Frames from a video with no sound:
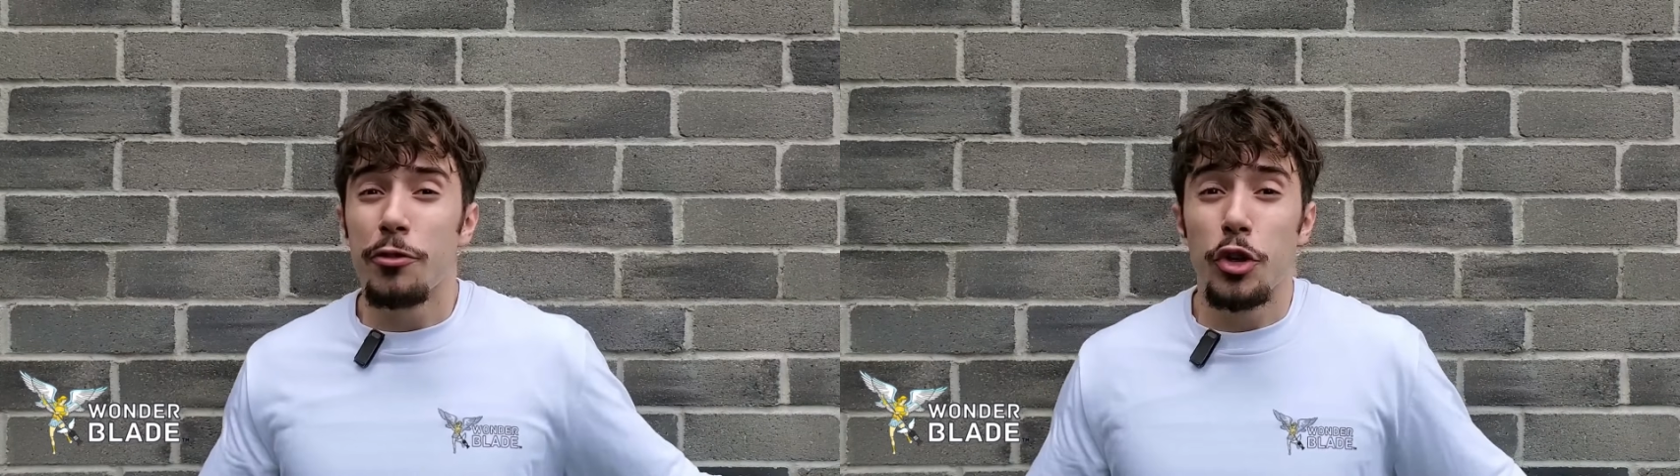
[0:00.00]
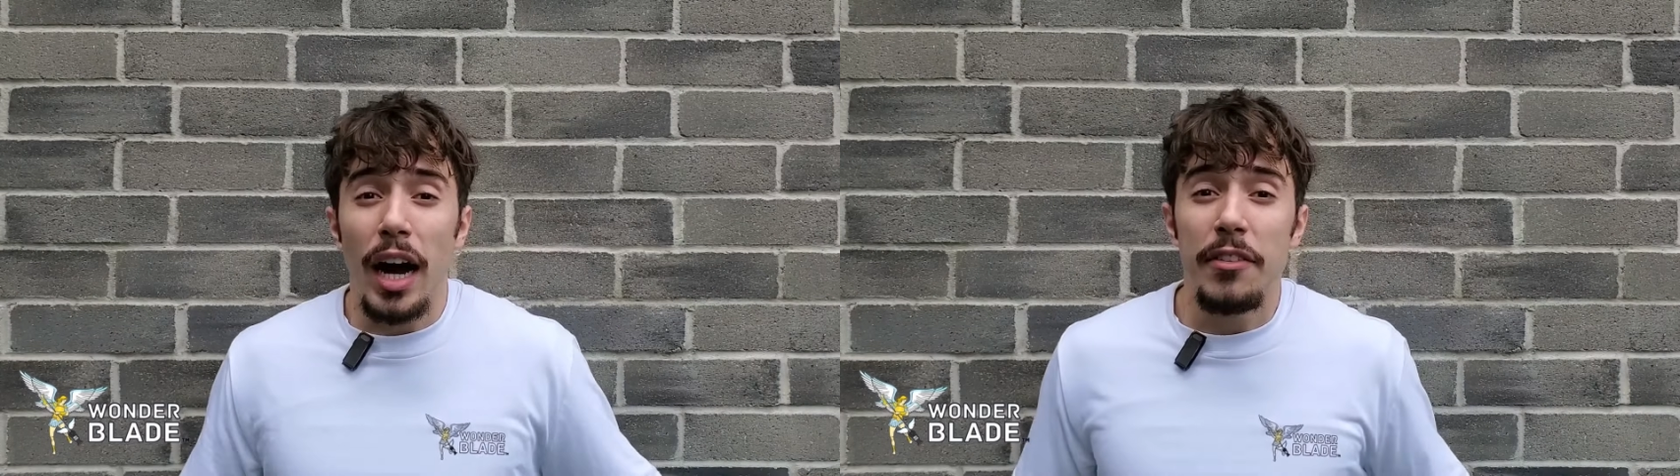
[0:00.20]

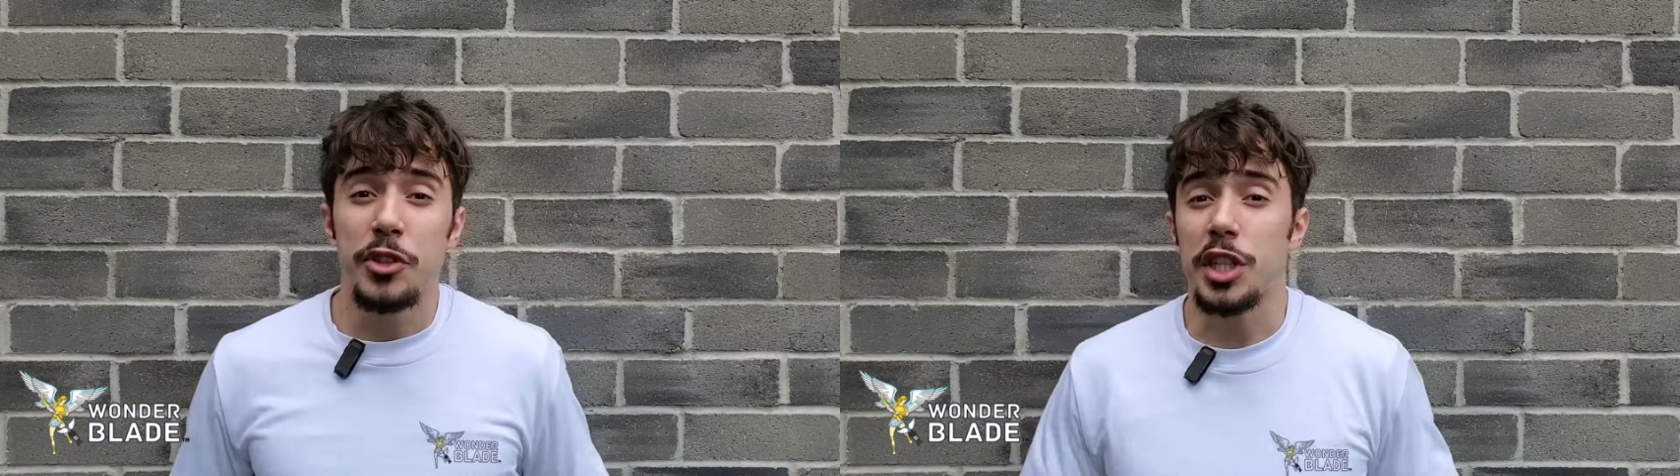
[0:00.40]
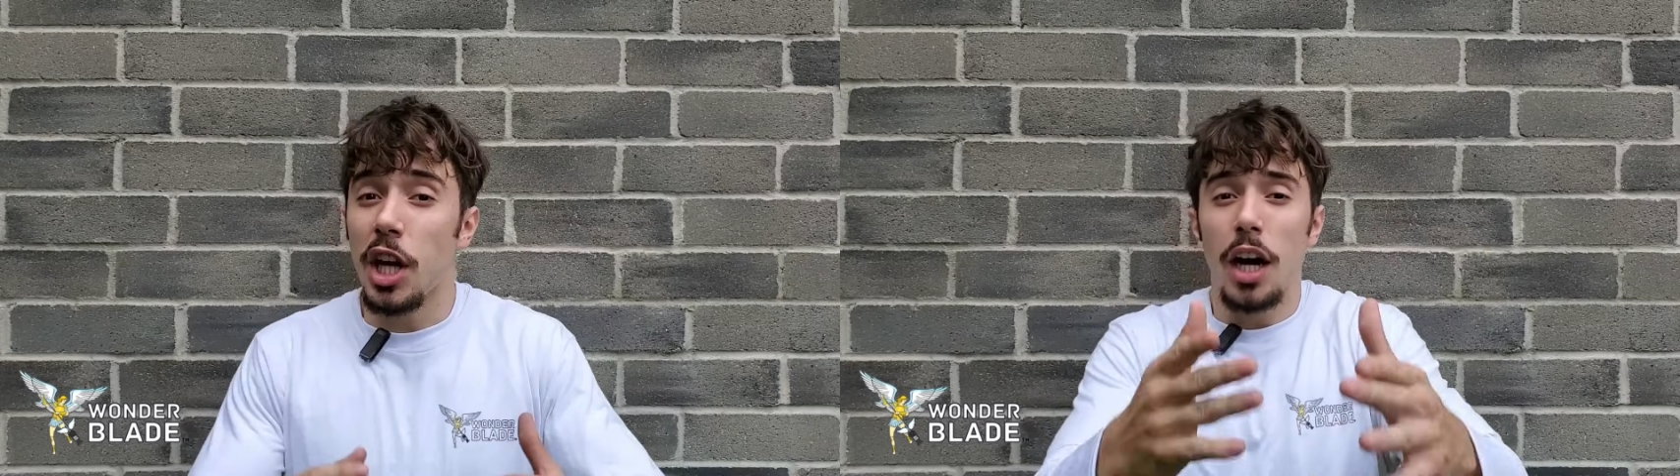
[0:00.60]
what if
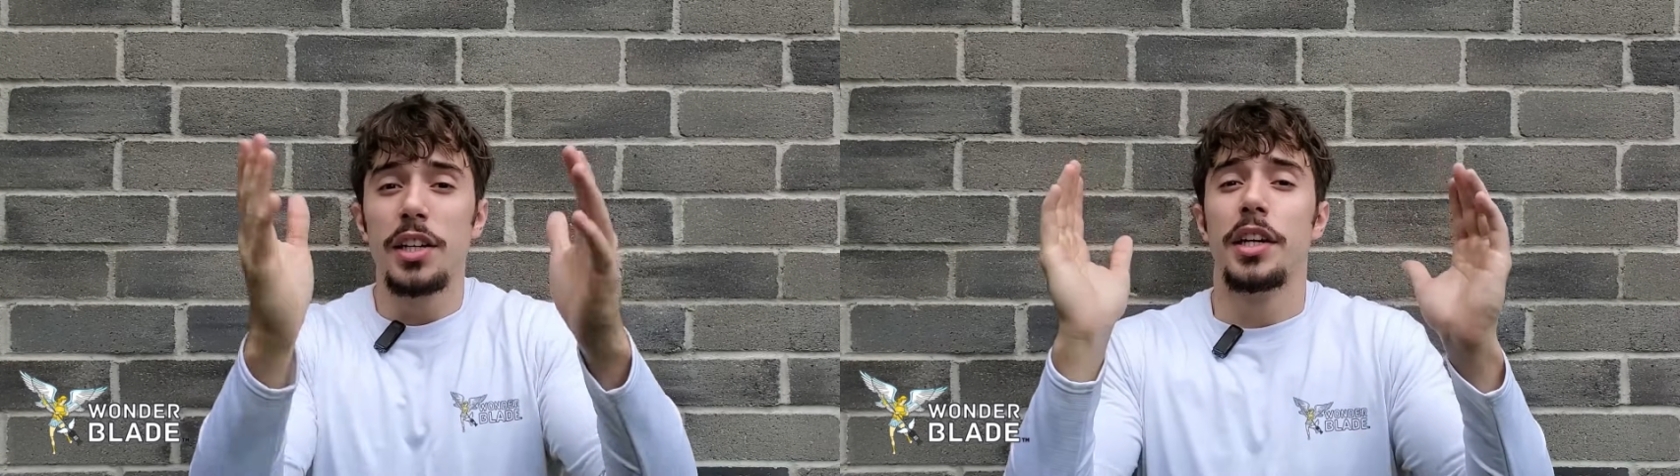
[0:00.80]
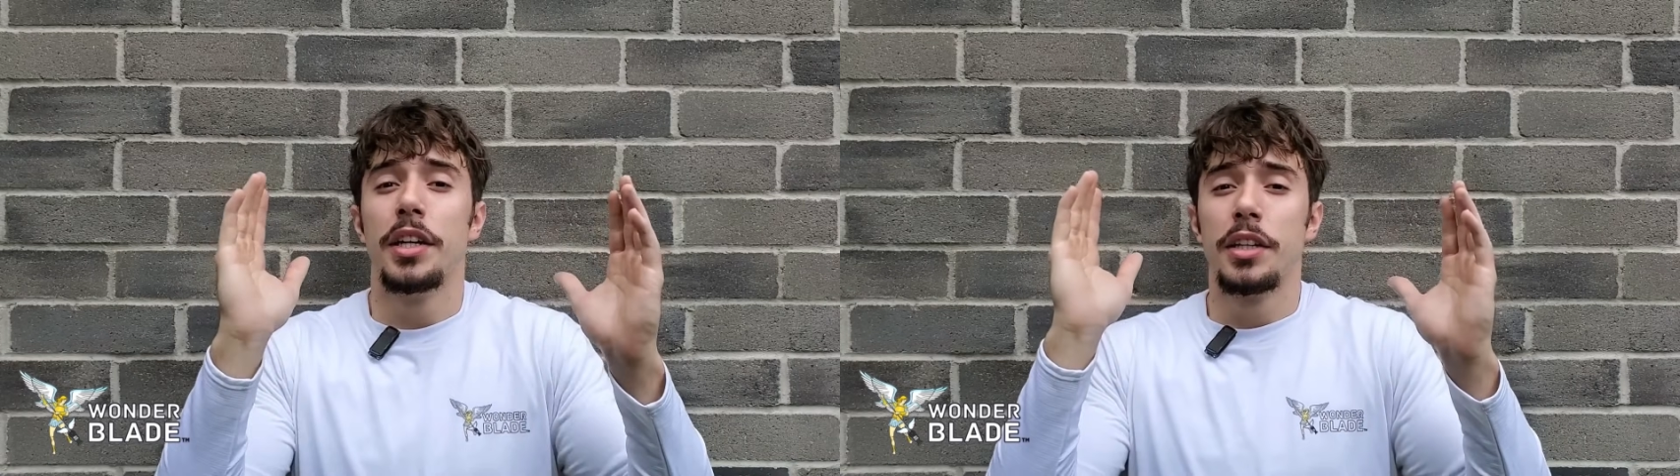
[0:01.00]
you have to
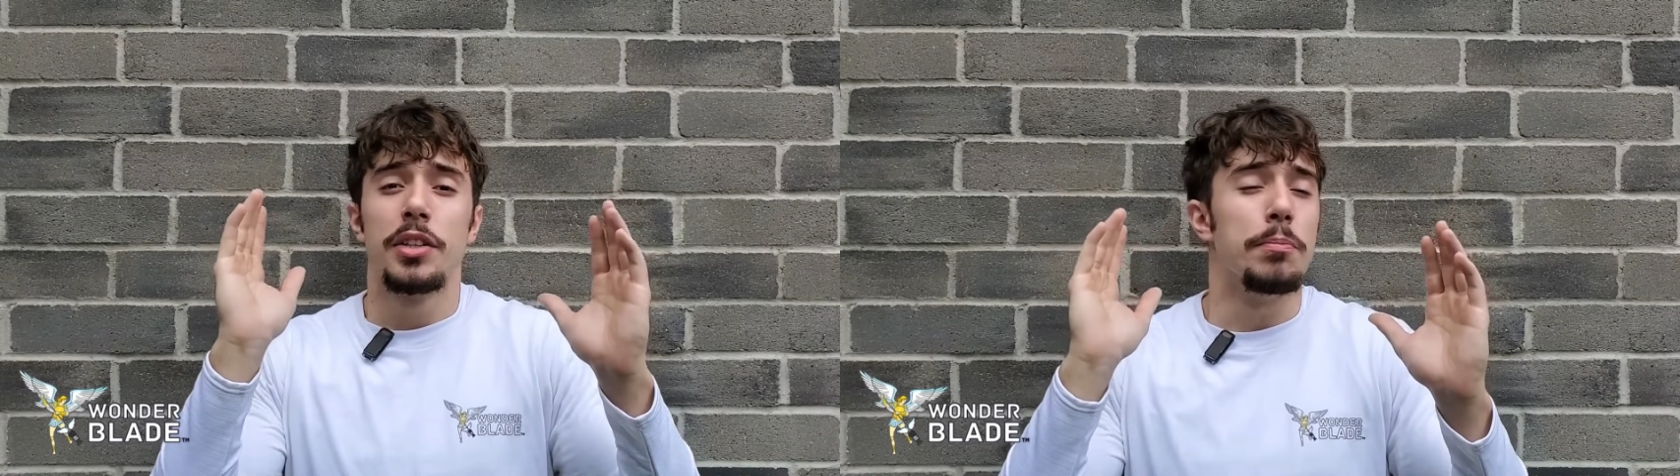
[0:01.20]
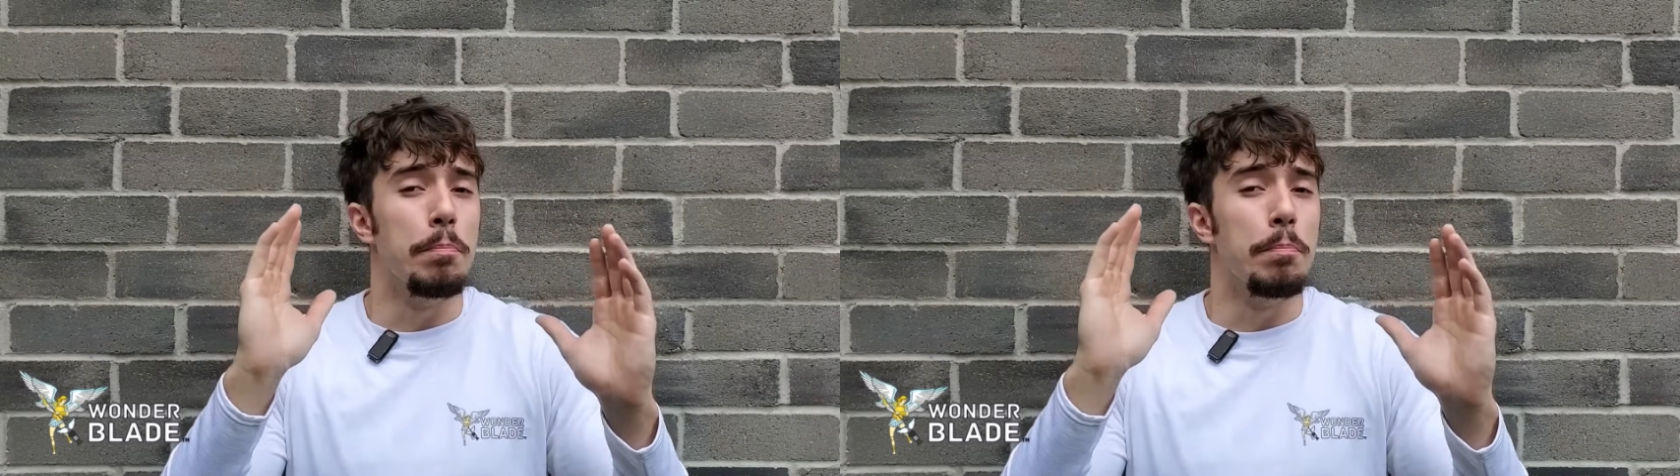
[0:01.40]
cut